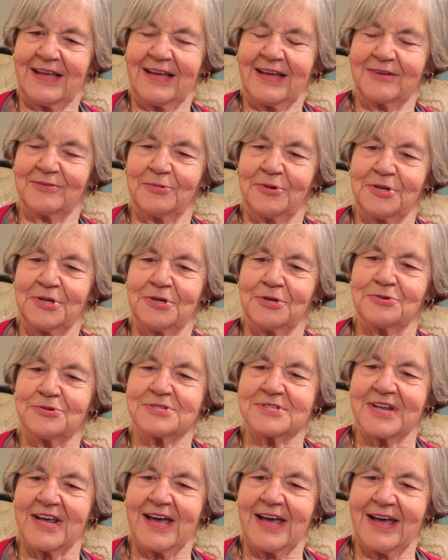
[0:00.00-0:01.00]
that? And experience? we
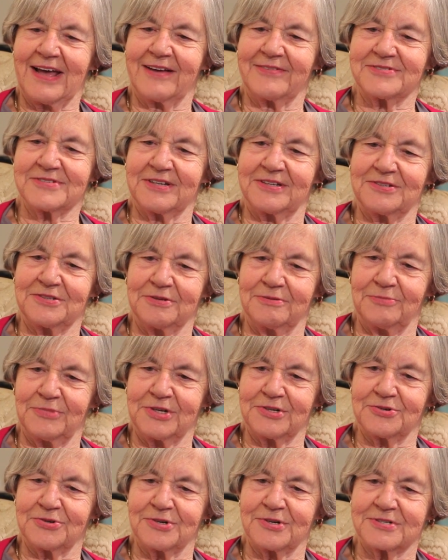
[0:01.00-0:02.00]
used to have St.
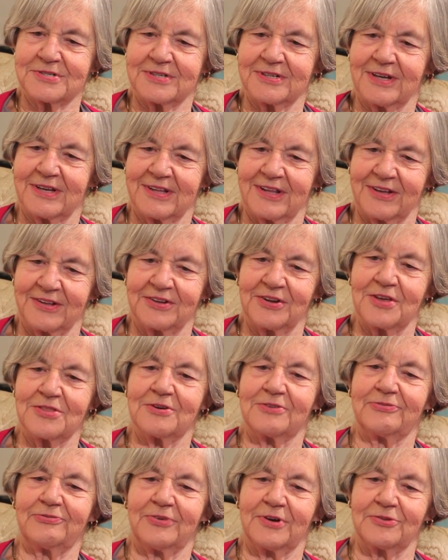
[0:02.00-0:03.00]
Demetrius. Uh,
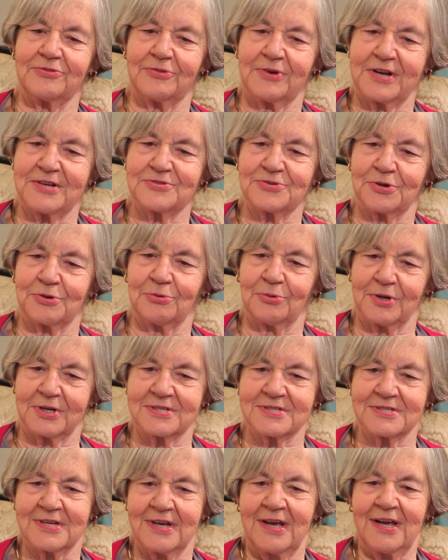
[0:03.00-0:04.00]
another fundraiser
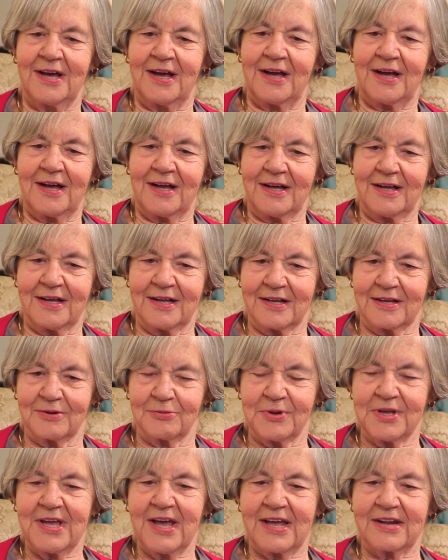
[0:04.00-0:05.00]
was uh,
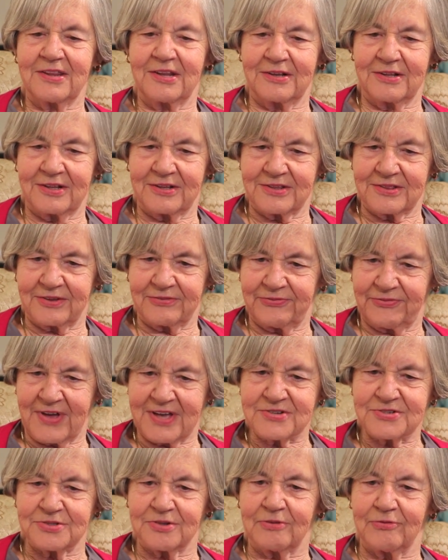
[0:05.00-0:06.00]
we had the, the
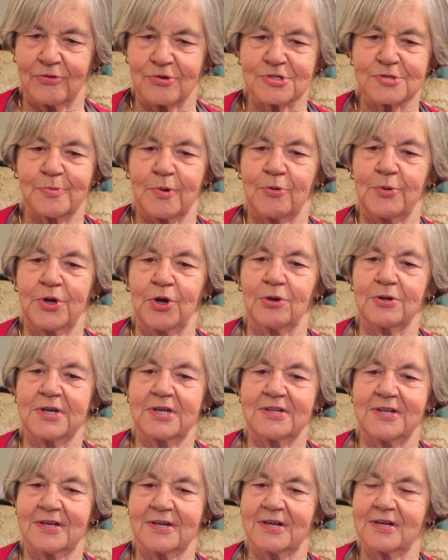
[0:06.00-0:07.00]
festivals, but we
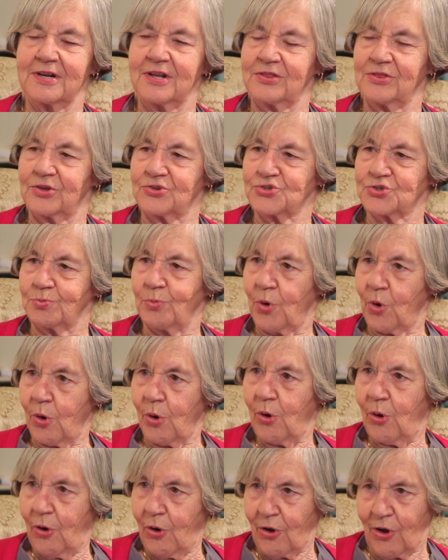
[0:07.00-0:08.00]
only did it in the
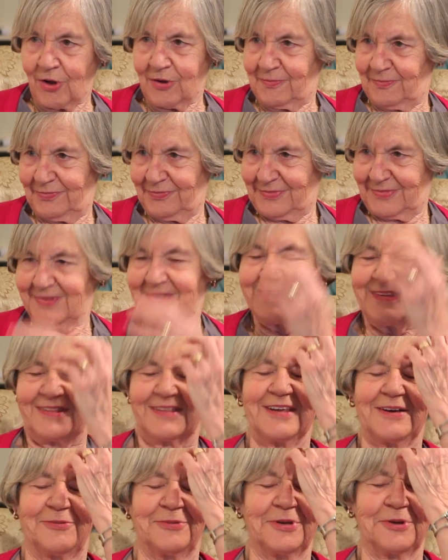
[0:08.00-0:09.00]
small hall
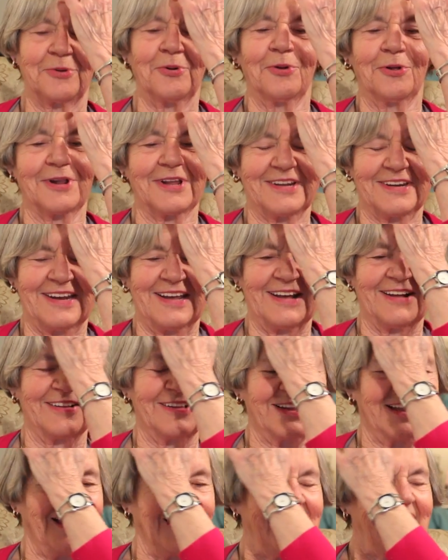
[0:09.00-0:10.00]
that we call it
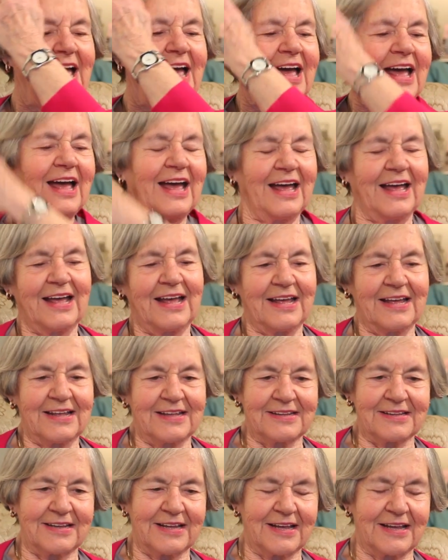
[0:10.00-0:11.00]
now.
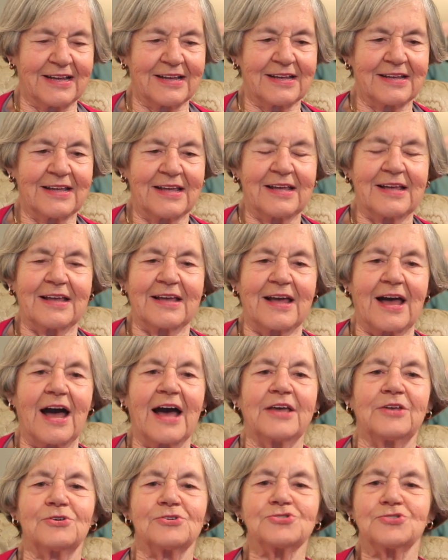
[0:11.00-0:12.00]
And uh,
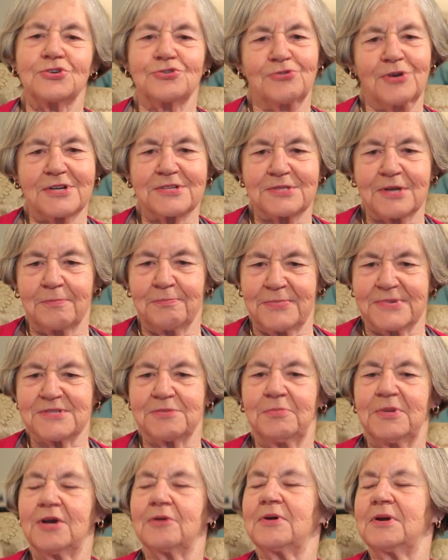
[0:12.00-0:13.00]
I used to dress up
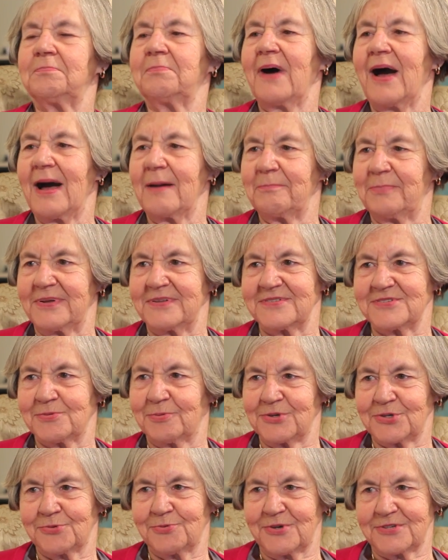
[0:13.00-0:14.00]
as Mary
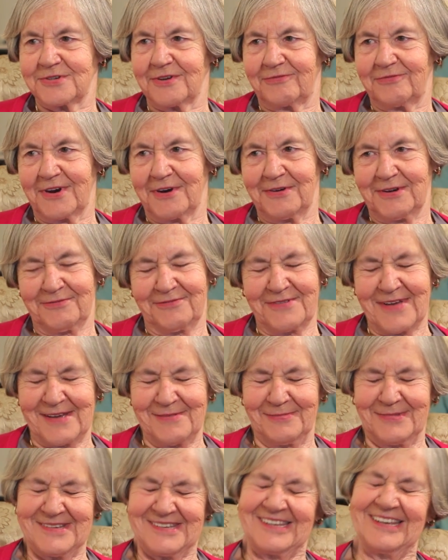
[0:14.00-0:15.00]
Poppins, which was a very
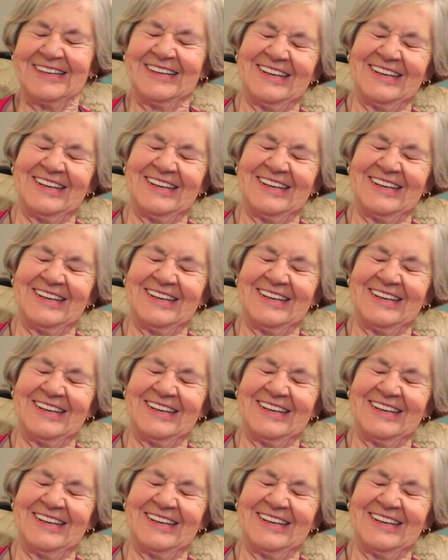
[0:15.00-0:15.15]
famous